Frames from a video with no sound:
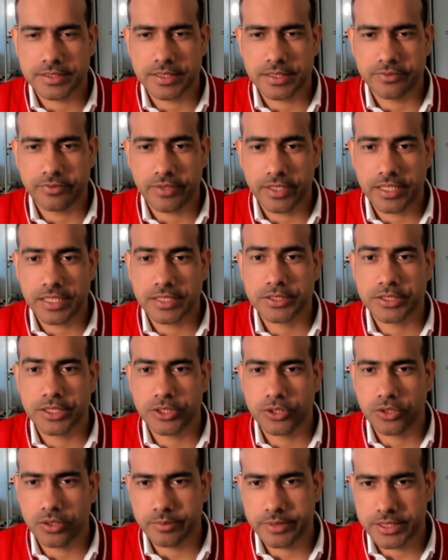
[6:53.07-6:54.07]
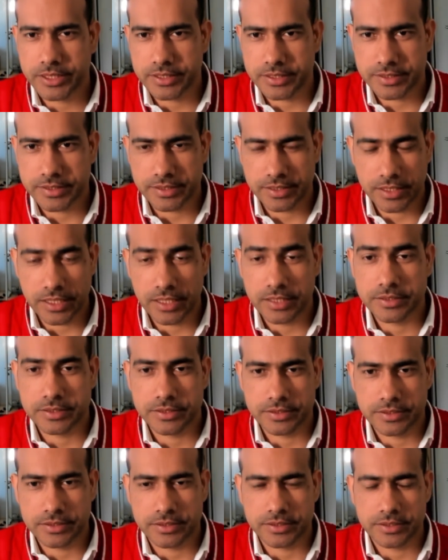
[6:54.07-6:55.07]
financial econometrics
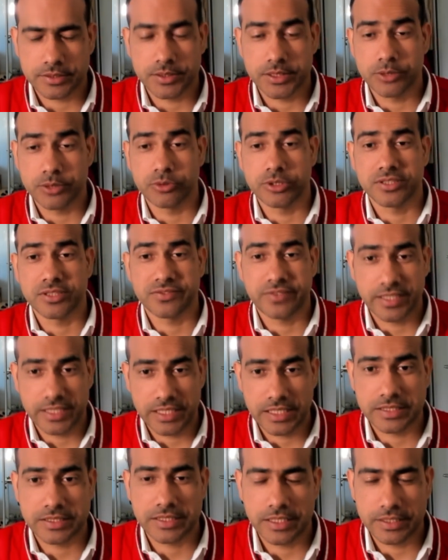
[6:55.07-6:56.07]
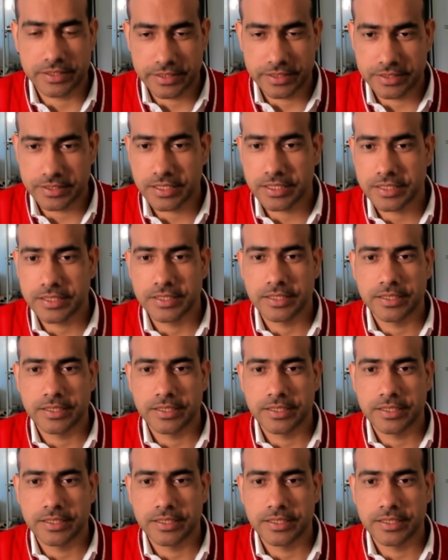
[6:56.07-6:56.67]
analysis using financial data,